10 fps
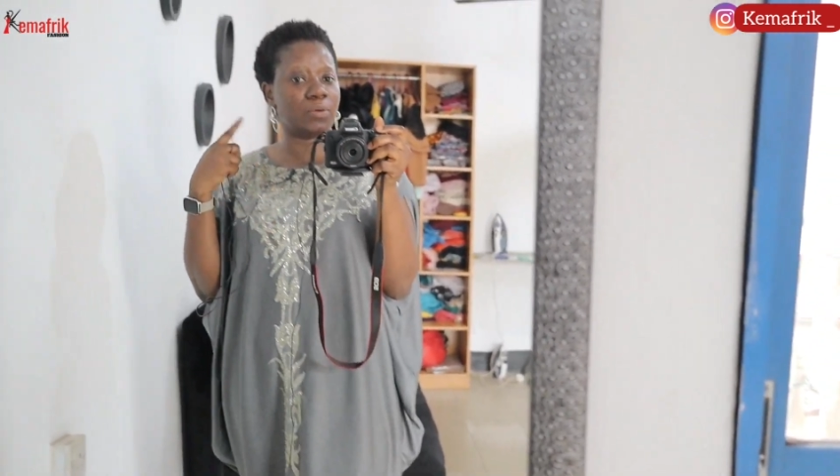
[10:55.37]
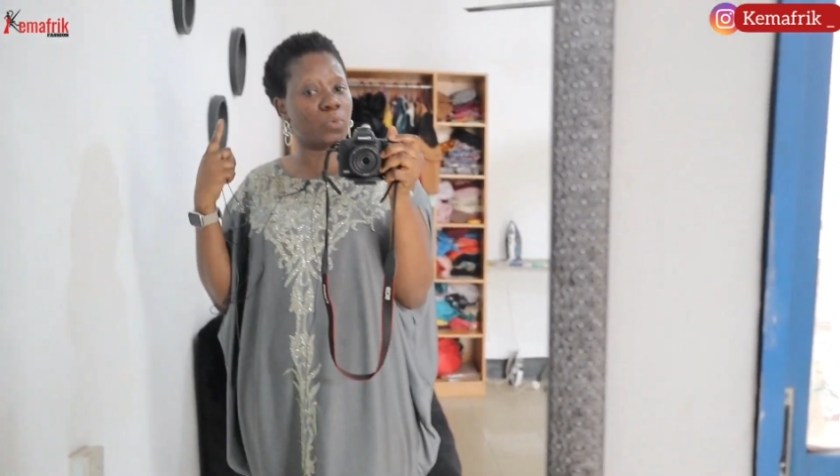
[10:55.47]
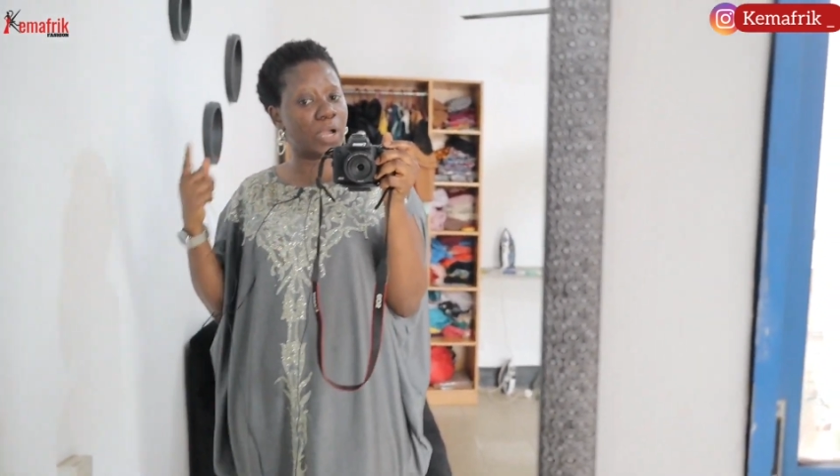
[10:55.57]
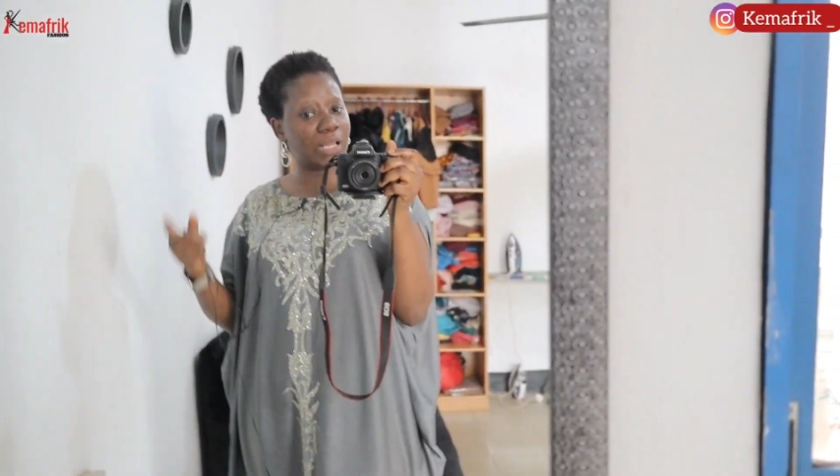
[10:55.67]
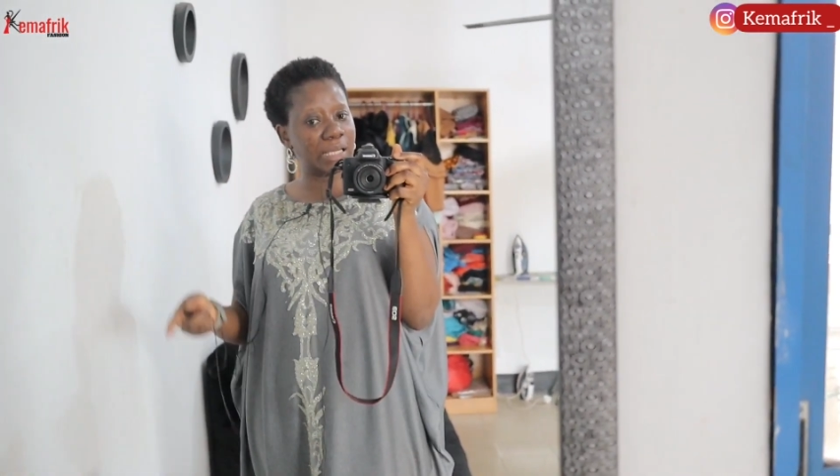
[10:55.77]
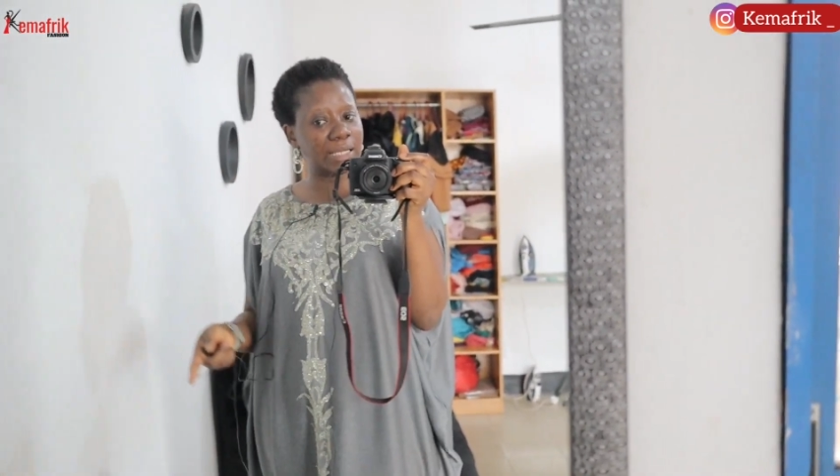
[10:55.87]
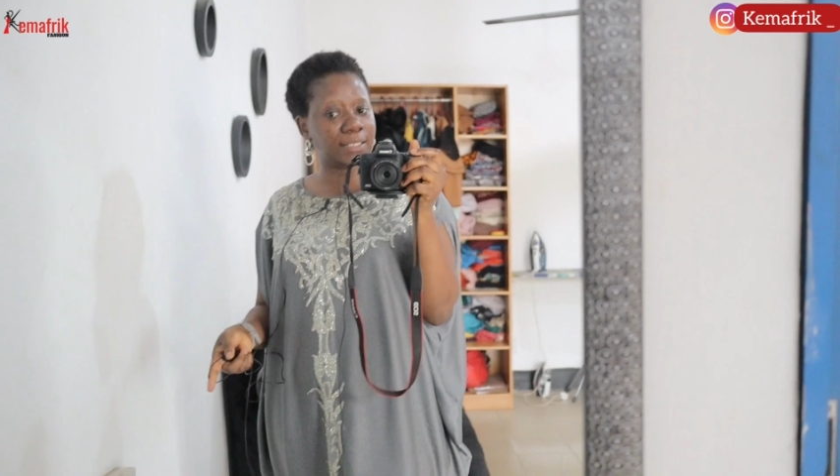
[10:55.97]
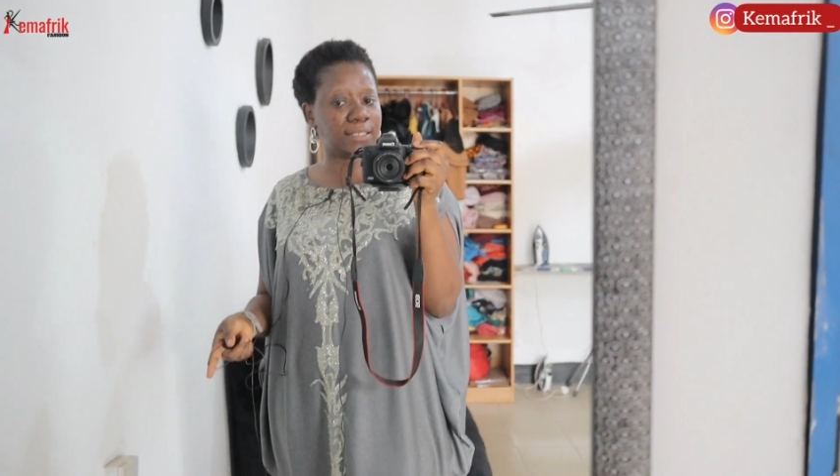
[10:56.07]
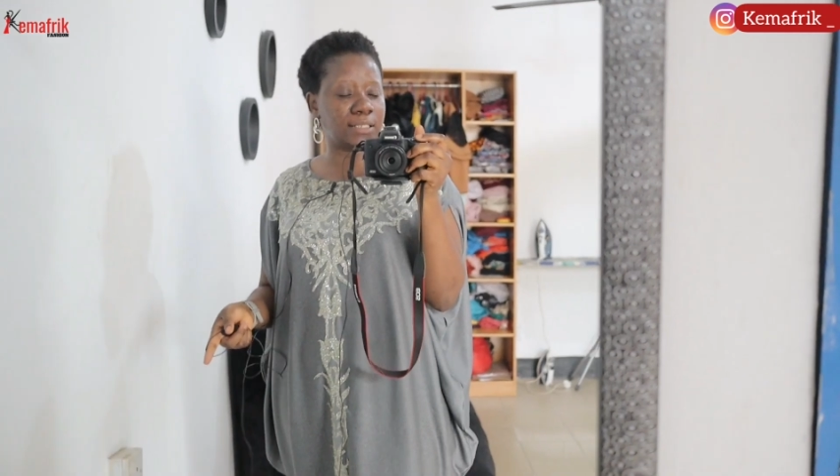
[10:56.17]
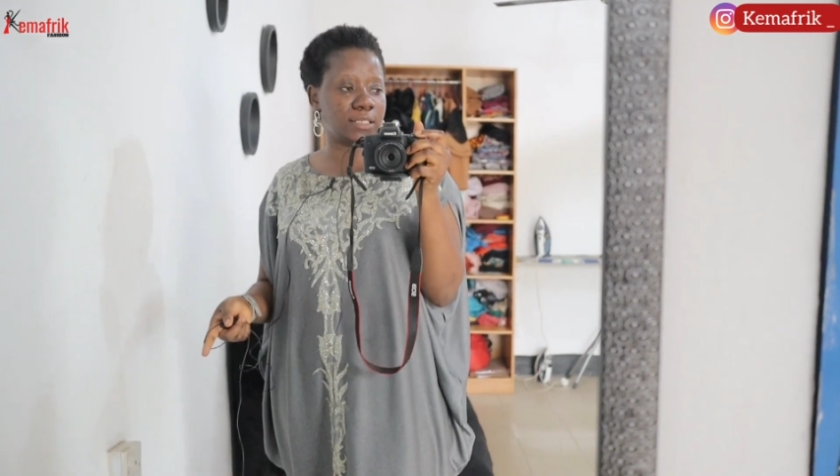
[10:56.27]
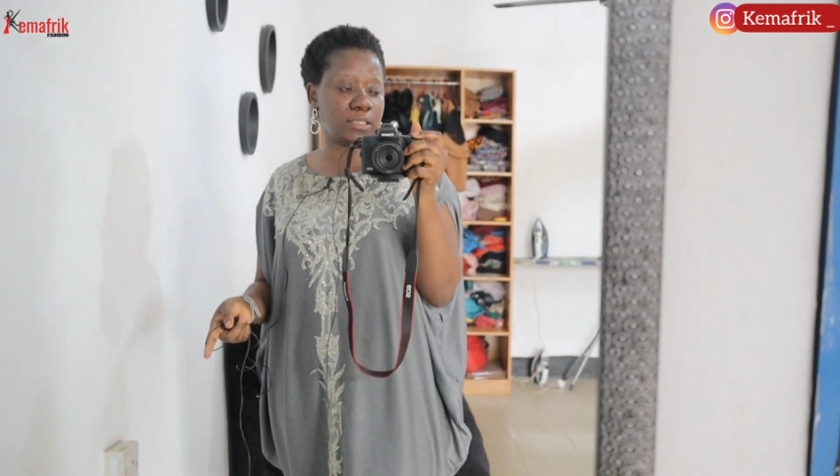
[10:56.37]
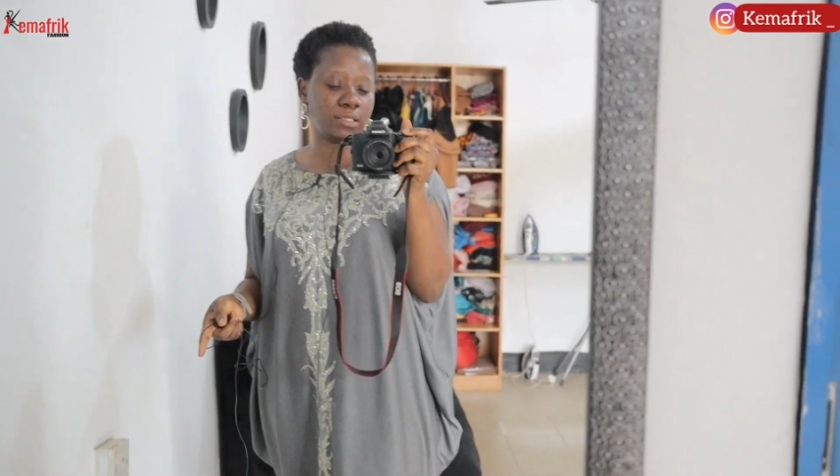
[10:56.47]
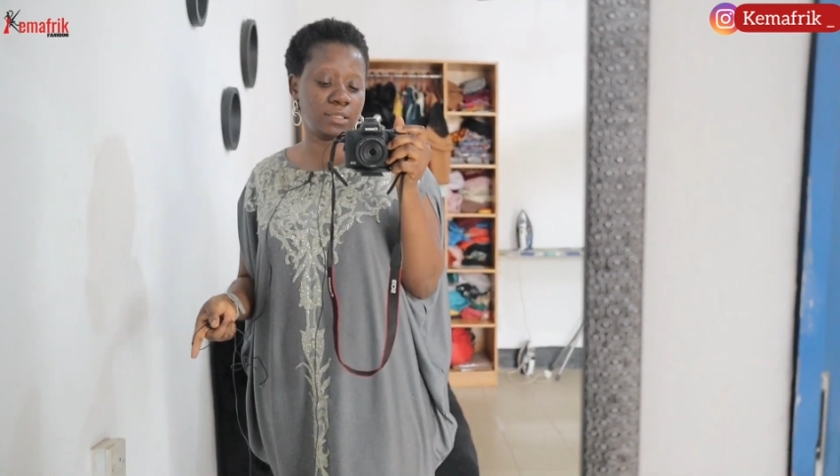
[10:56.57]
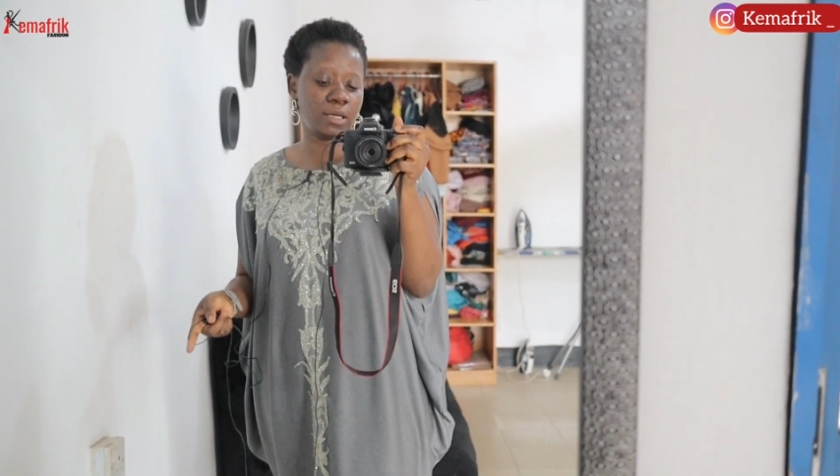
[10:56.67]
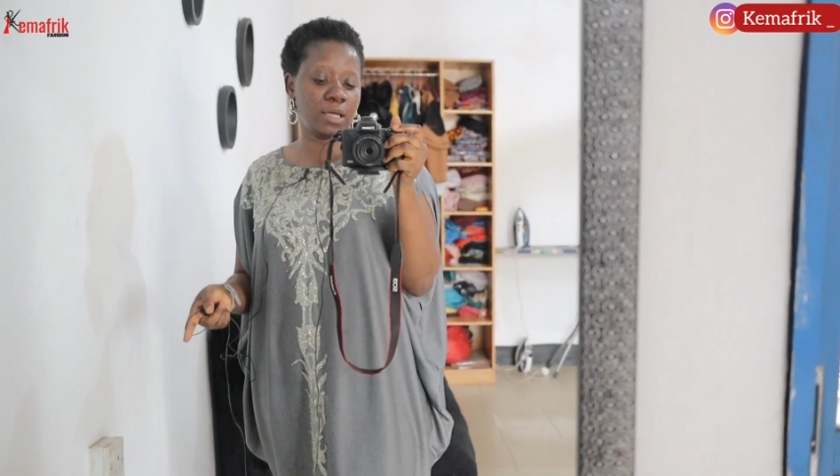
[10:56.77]
while
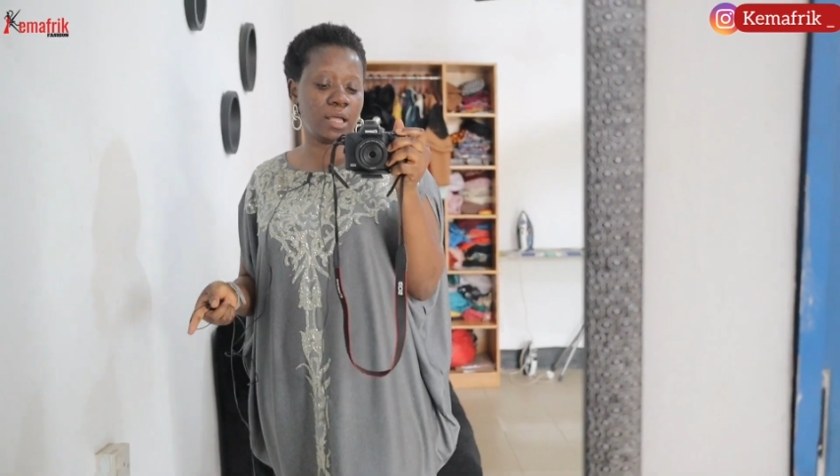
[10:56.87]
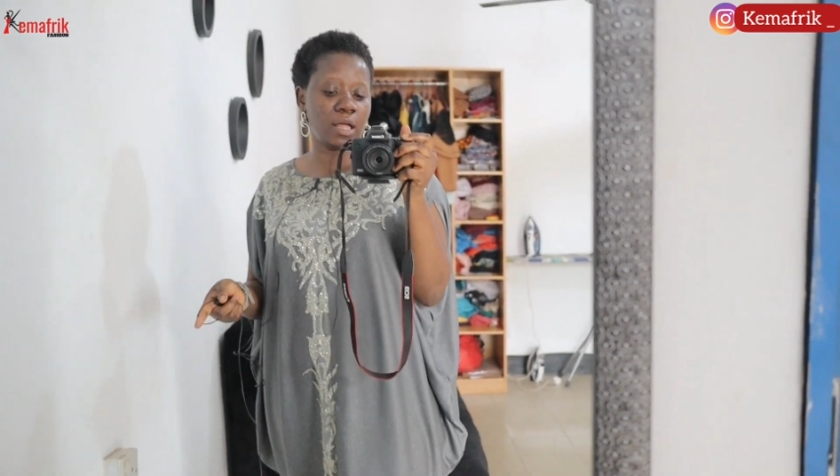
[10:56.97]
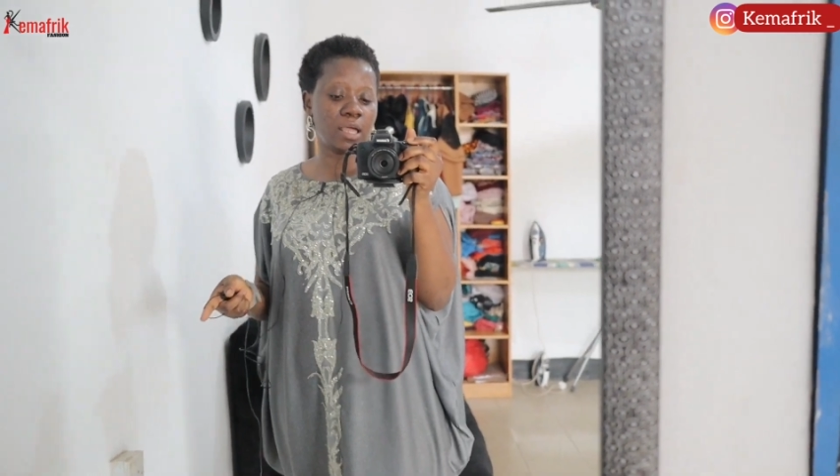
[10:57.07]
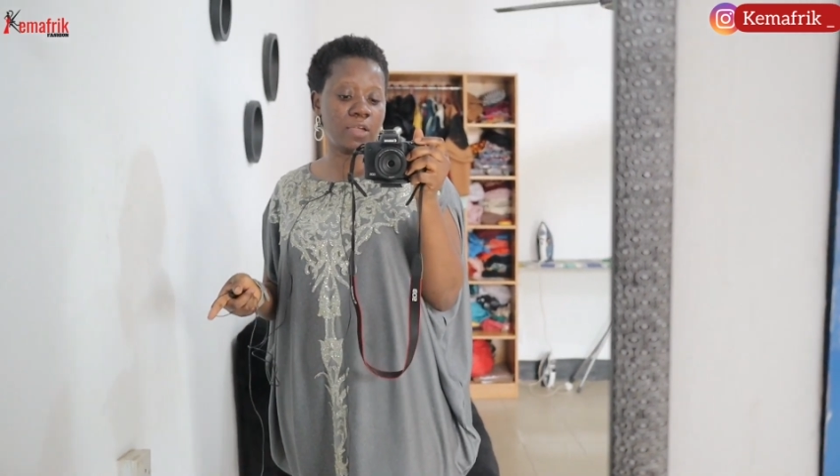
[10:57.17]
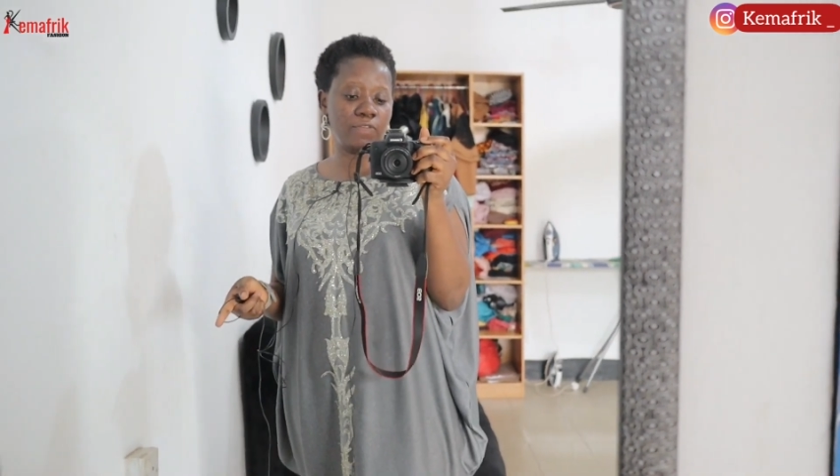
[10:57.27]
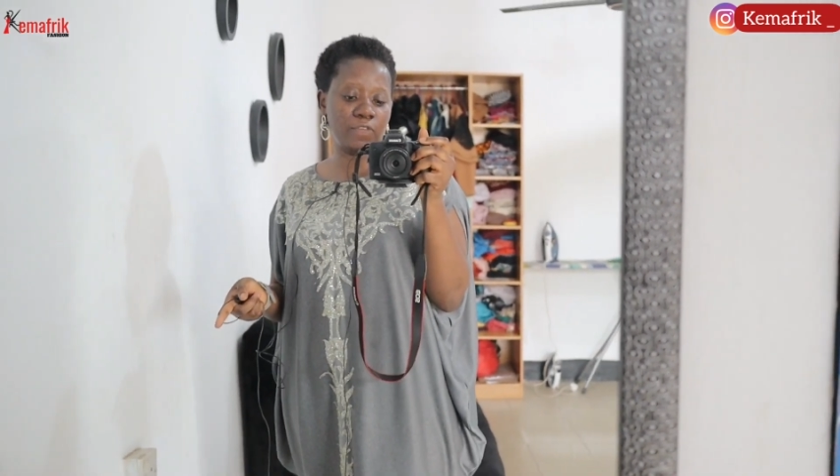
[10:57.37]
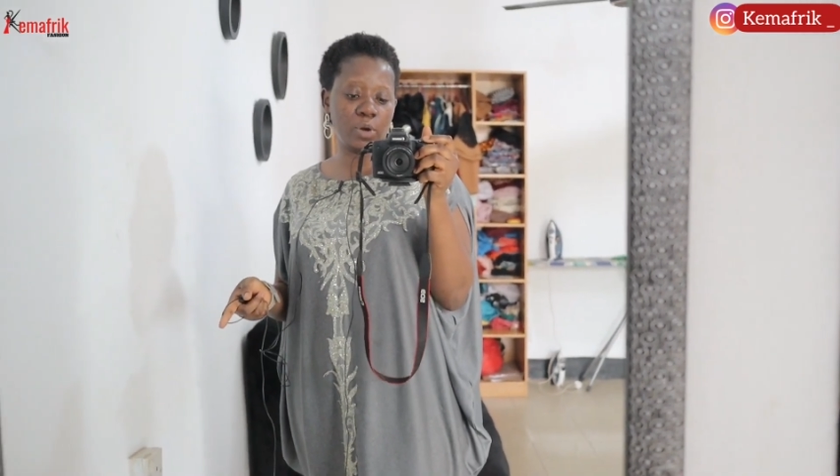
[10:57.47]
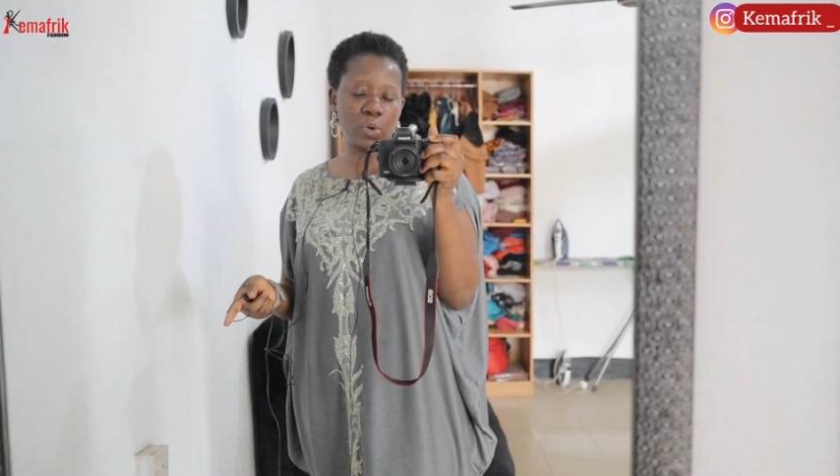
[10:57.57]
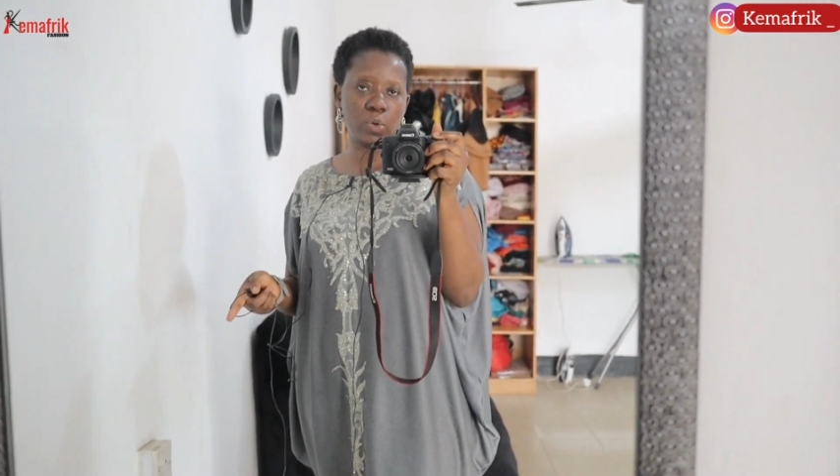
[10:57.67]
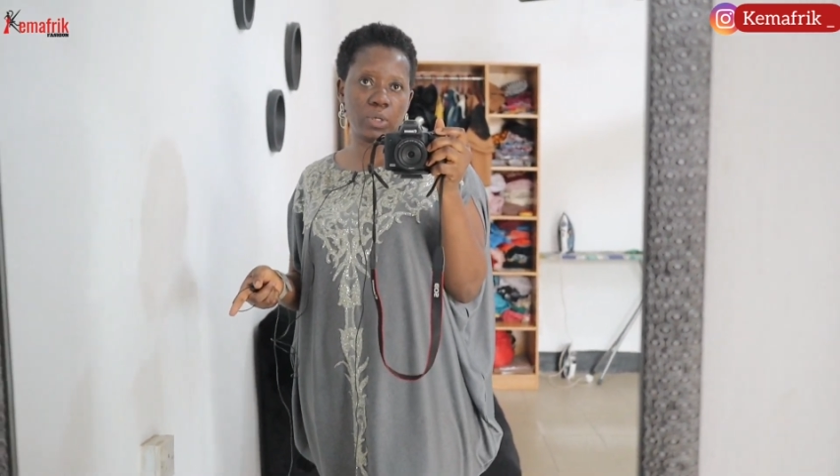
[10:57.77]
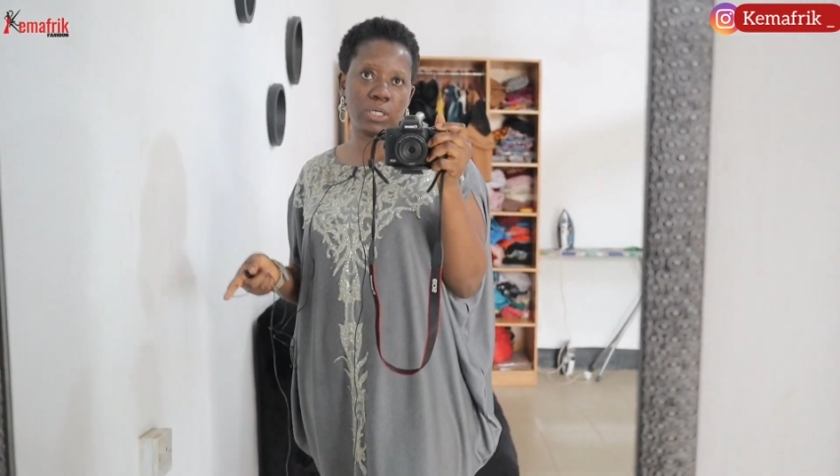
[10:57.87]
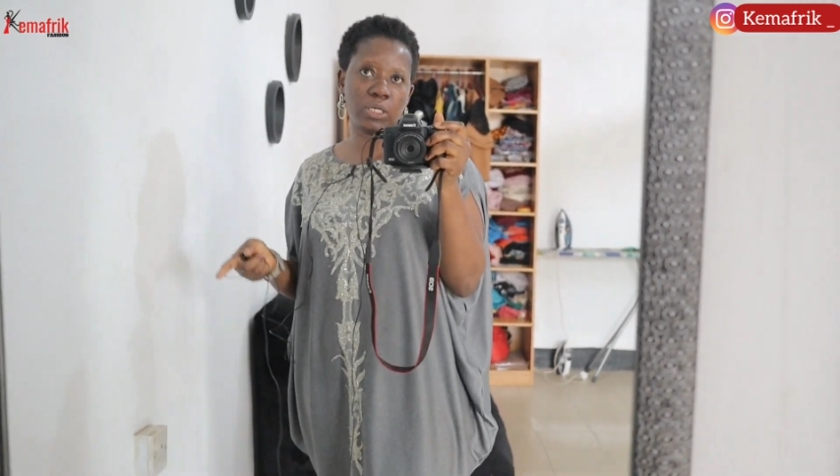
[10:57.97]
editing a vlog.